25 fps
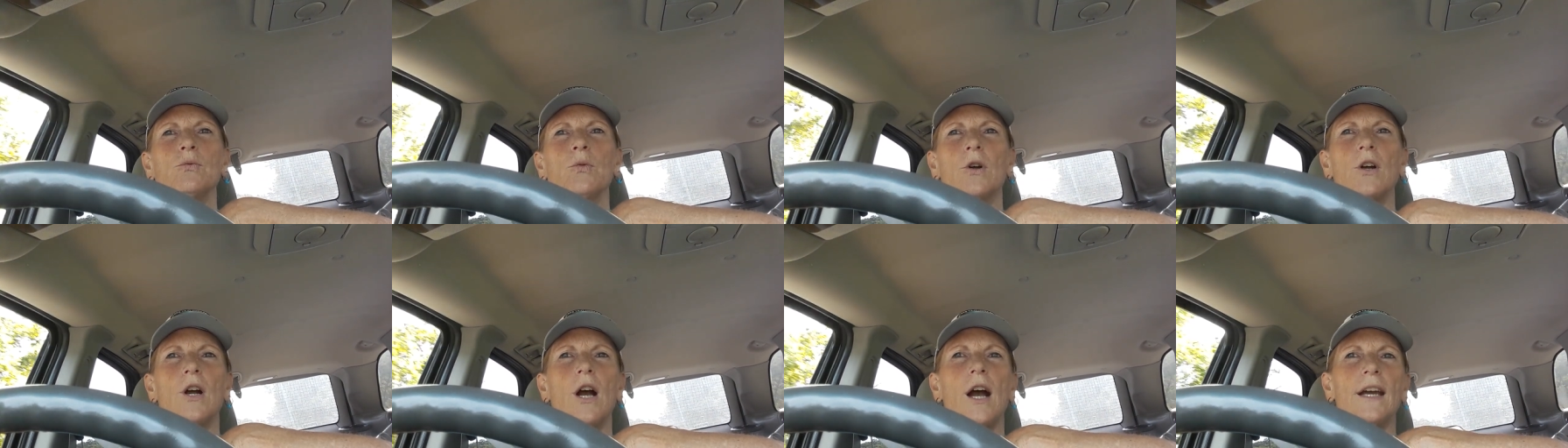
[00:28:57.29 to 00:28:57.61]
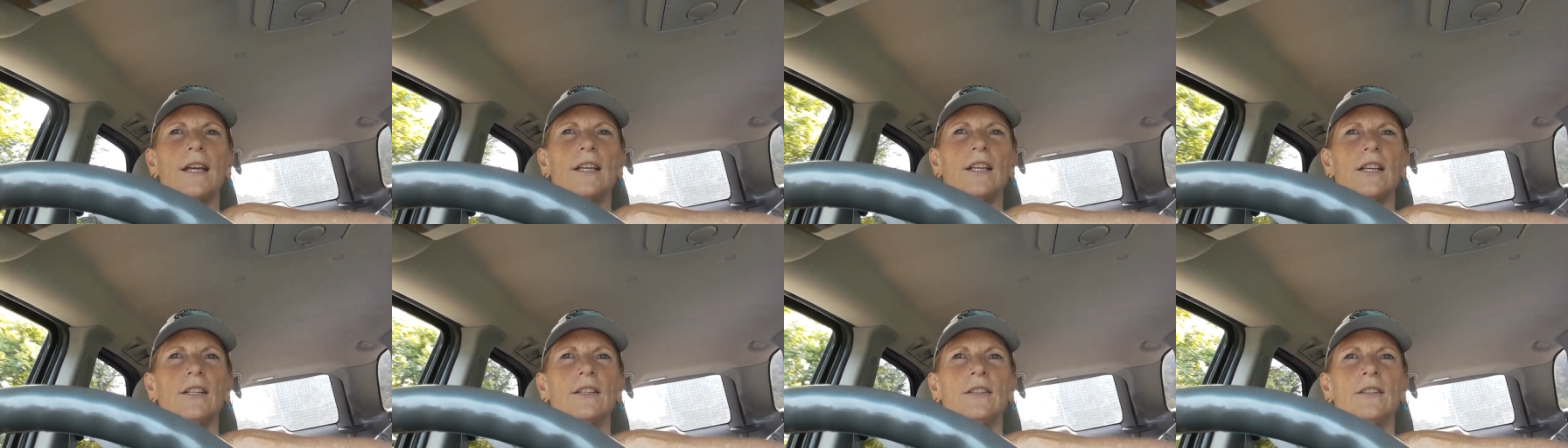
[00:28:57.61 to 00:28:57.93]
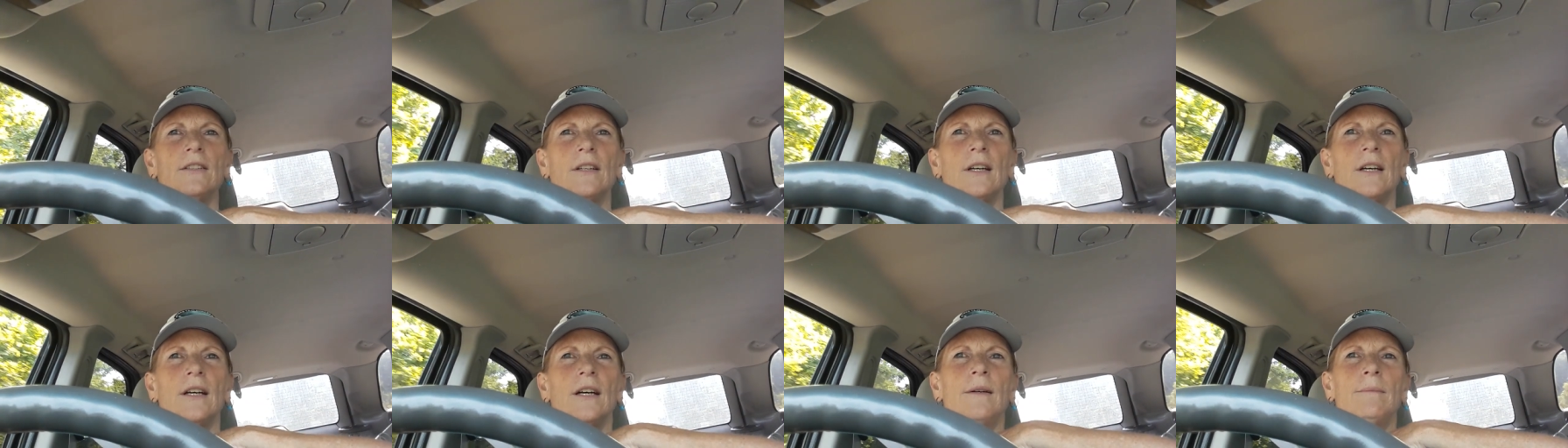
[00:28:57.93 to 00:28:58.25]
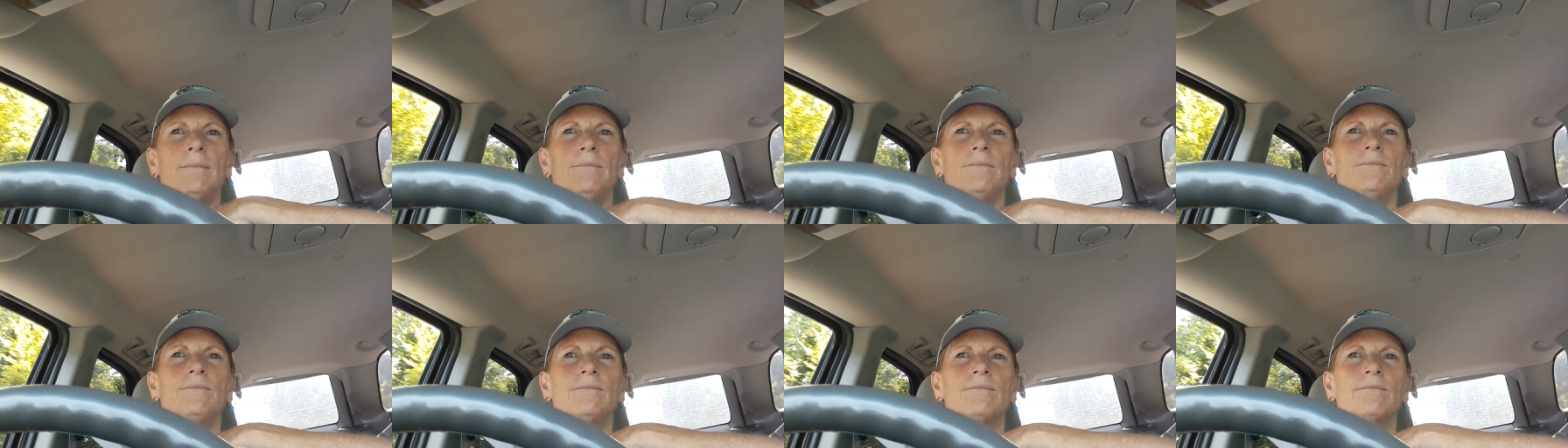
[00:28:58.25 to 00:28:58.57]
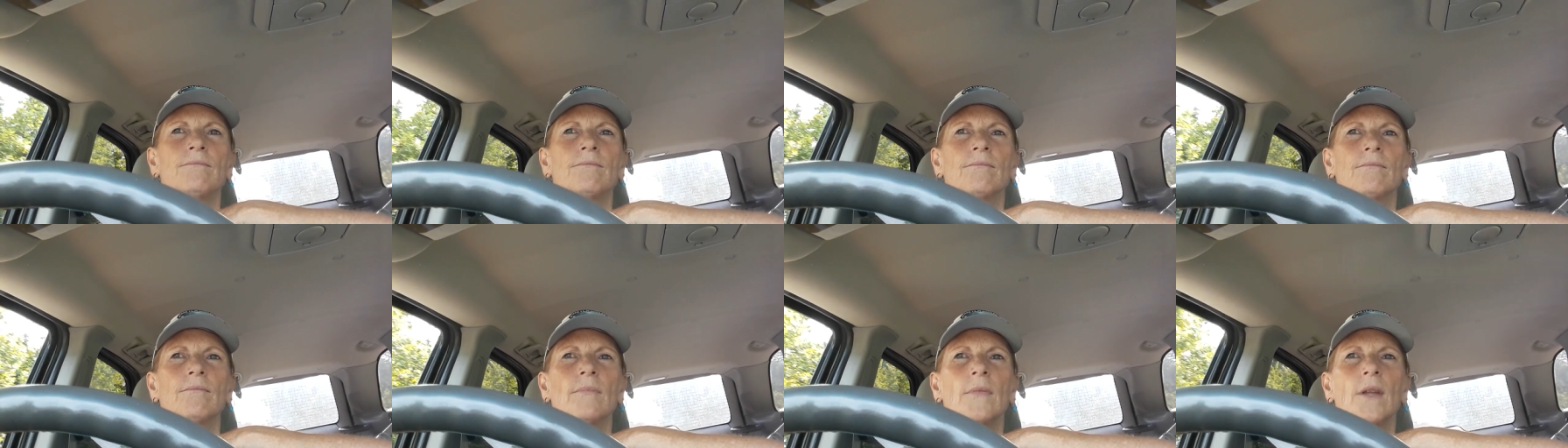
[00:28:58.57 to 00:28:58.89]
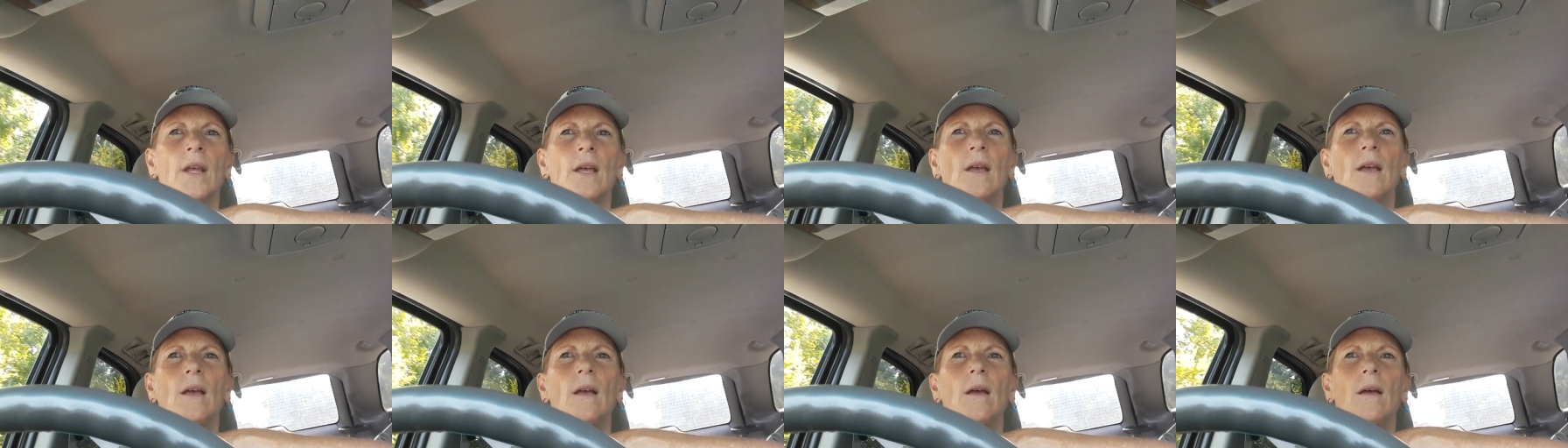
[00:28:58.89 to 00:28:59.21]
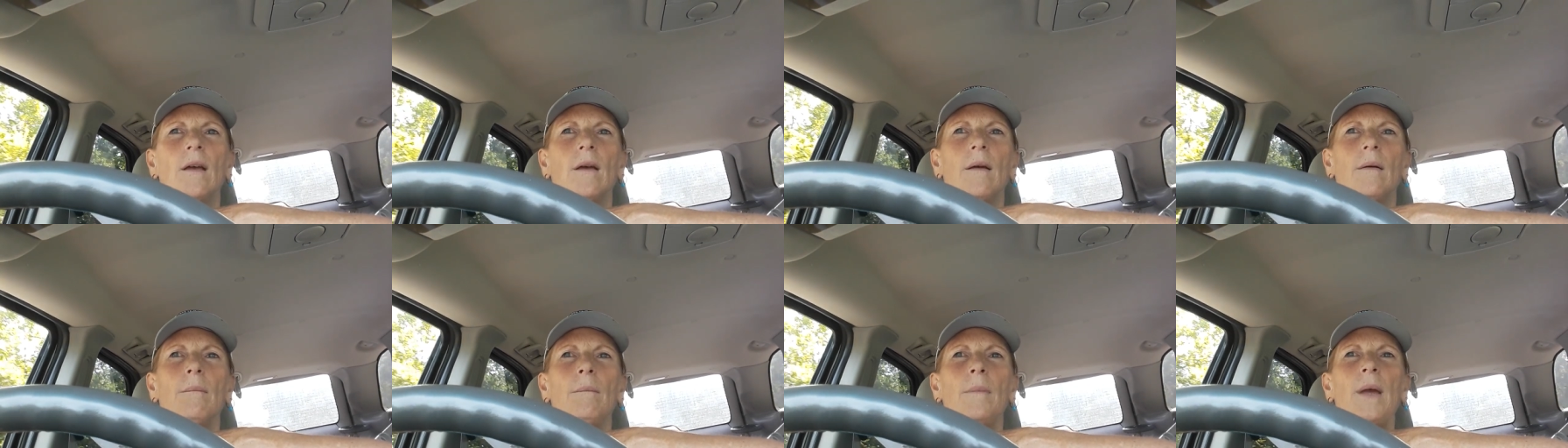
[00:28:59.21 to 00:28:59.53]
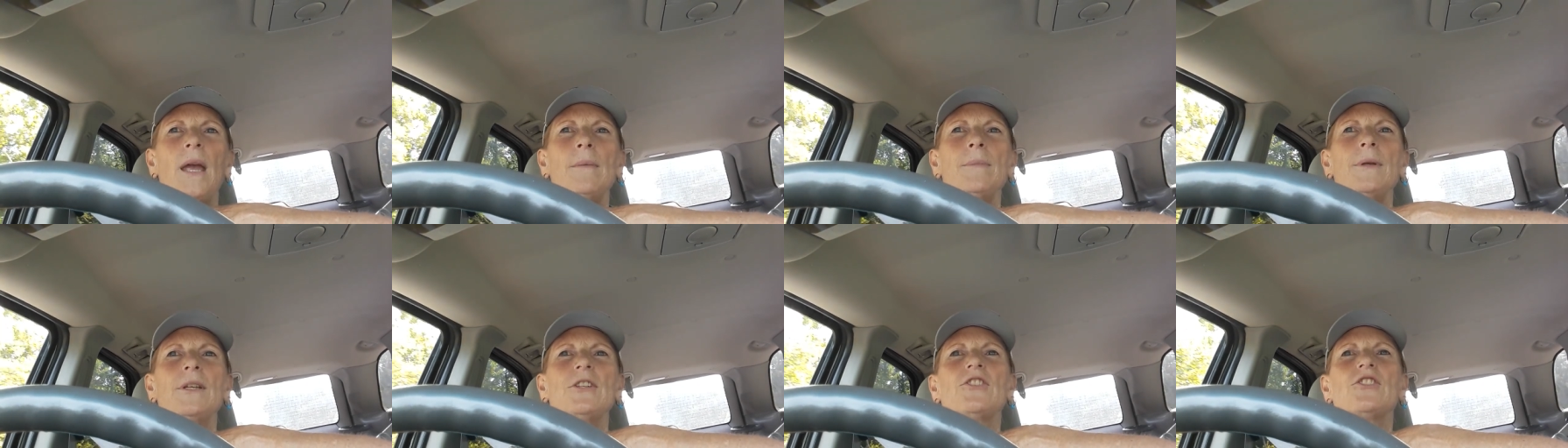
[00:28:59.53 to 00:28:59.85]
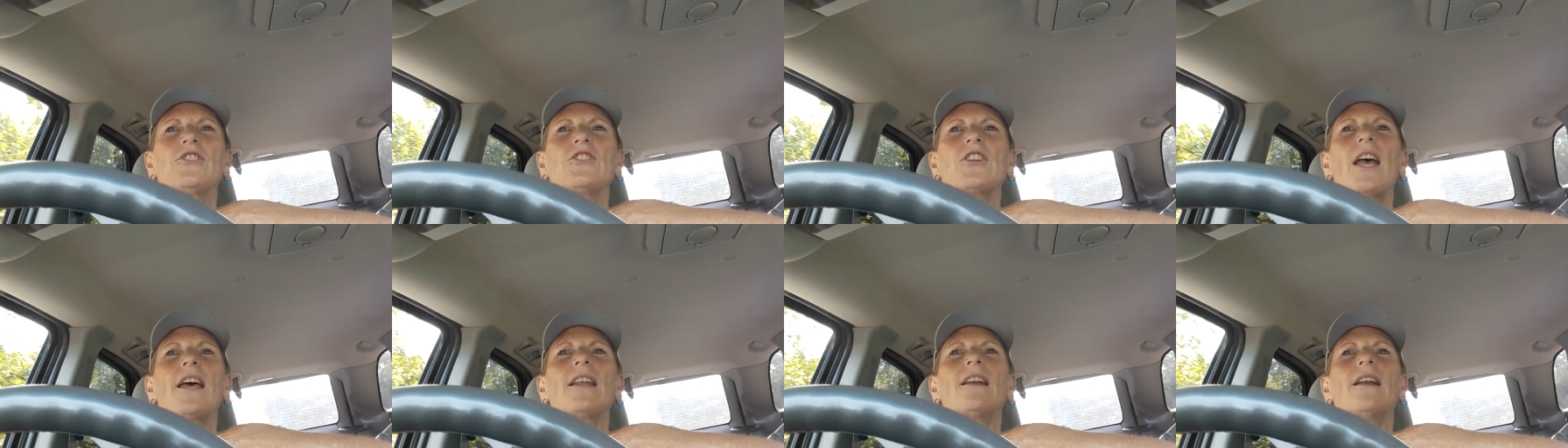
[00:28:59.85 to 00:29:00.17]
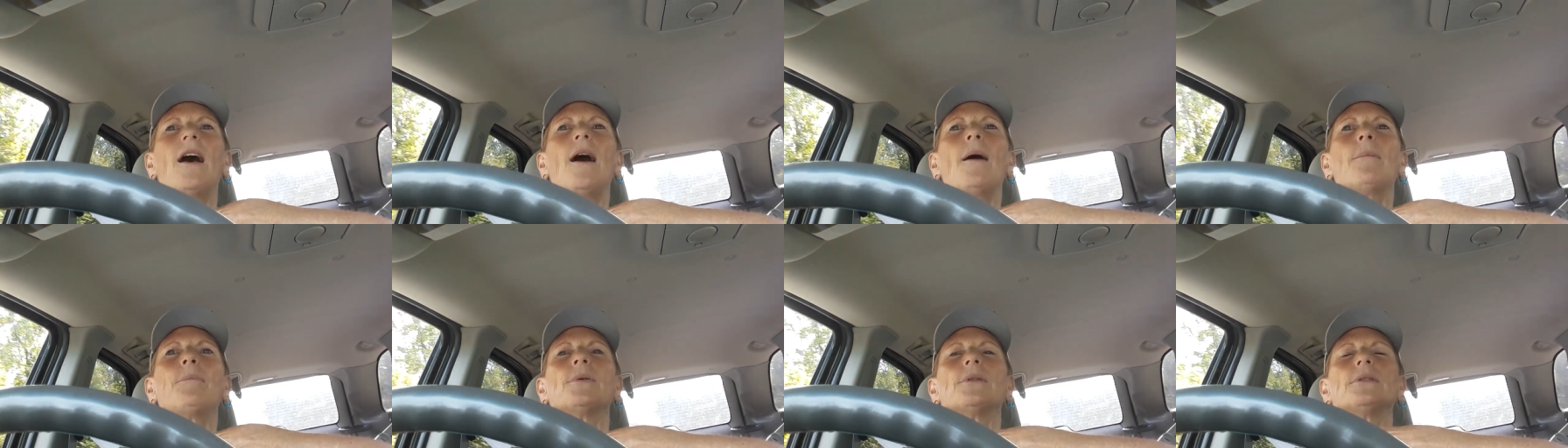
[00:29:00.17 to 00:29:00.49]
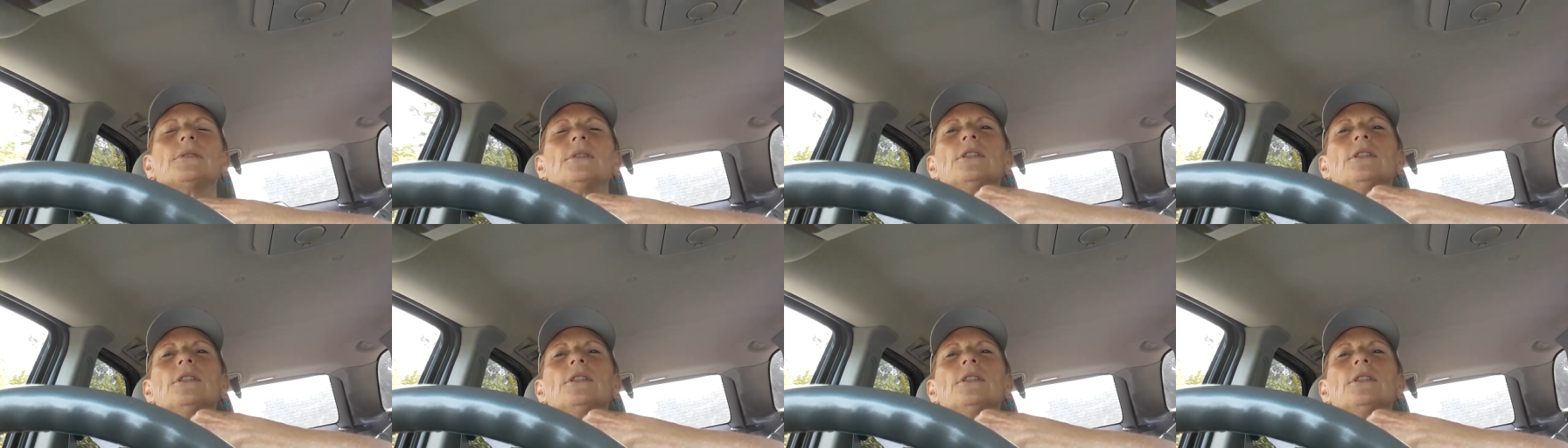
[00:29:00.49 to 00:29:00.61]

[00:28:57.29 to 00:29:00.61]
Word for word: where I can um, maybe set up.